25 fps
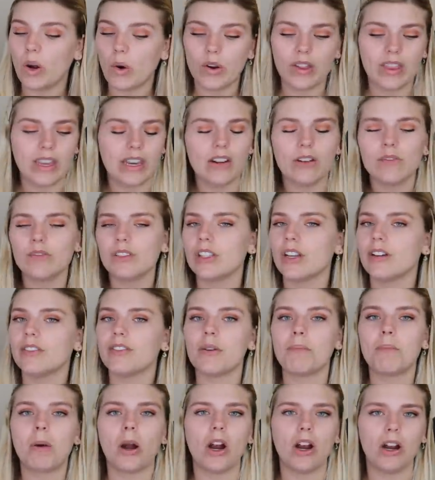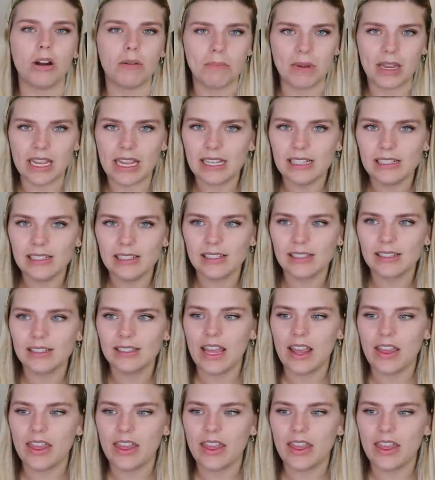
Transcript: or they don't serve a purpose.